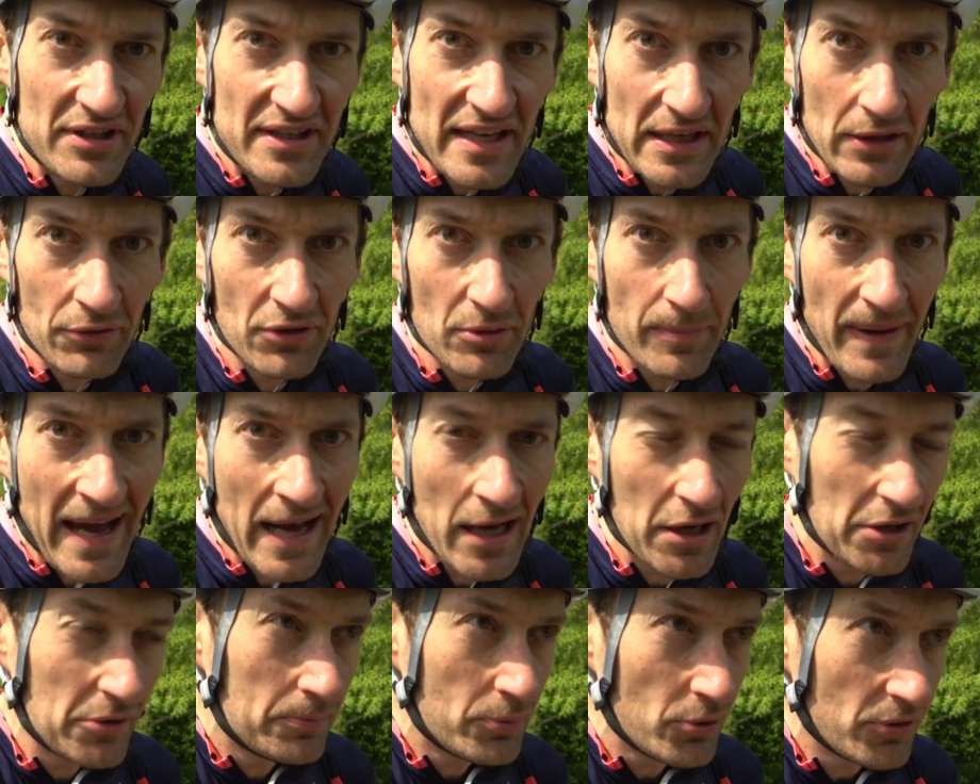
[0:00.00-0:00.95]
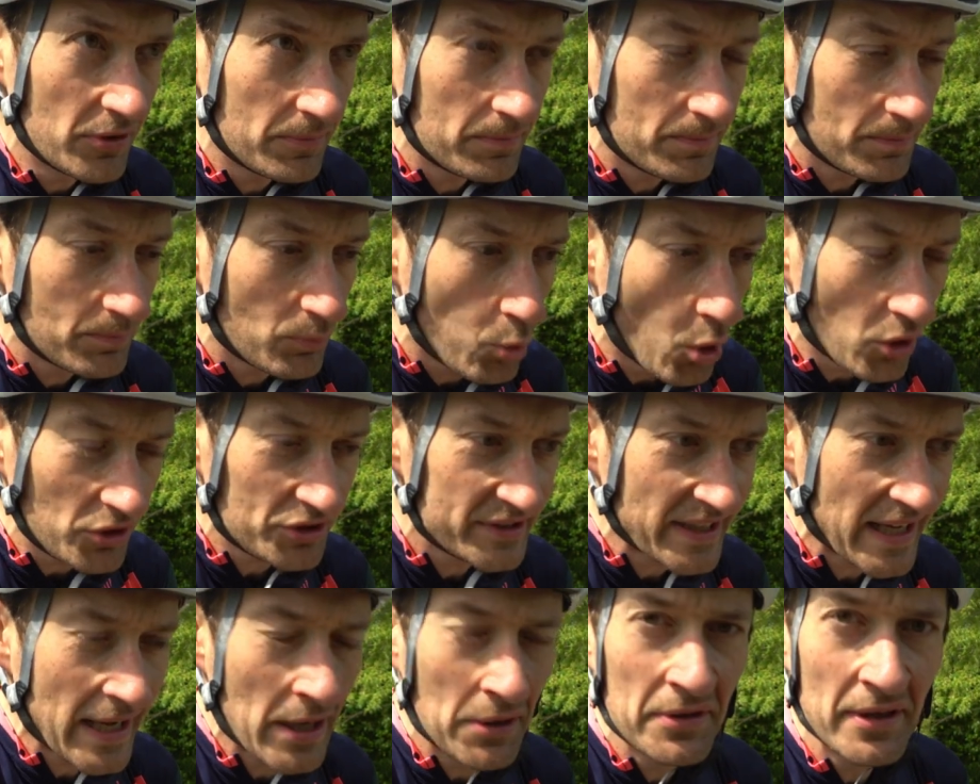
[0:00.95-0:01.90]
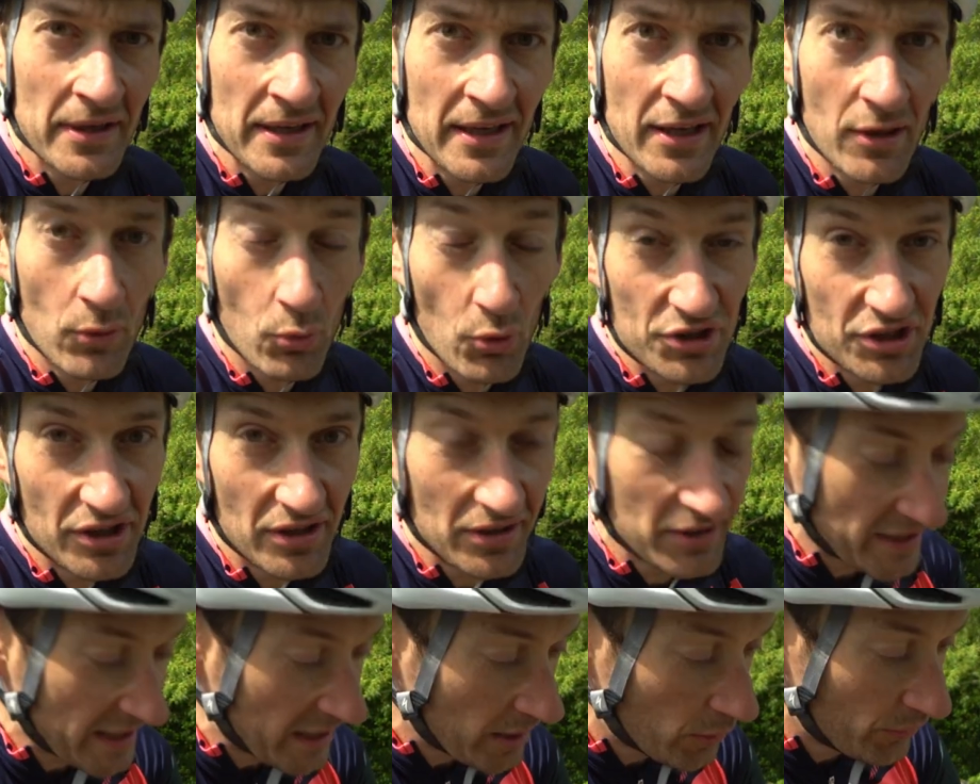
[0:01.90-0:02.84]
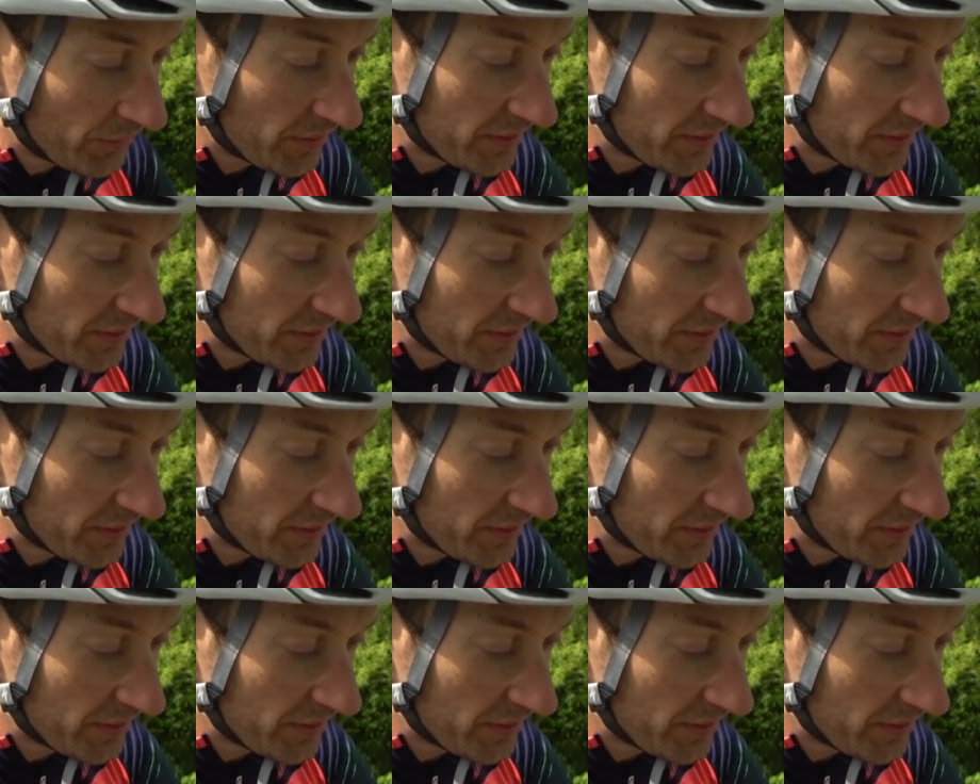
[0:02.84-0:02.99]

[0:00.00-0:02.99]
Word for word: when you get on the power, putting the watts down, which you can tell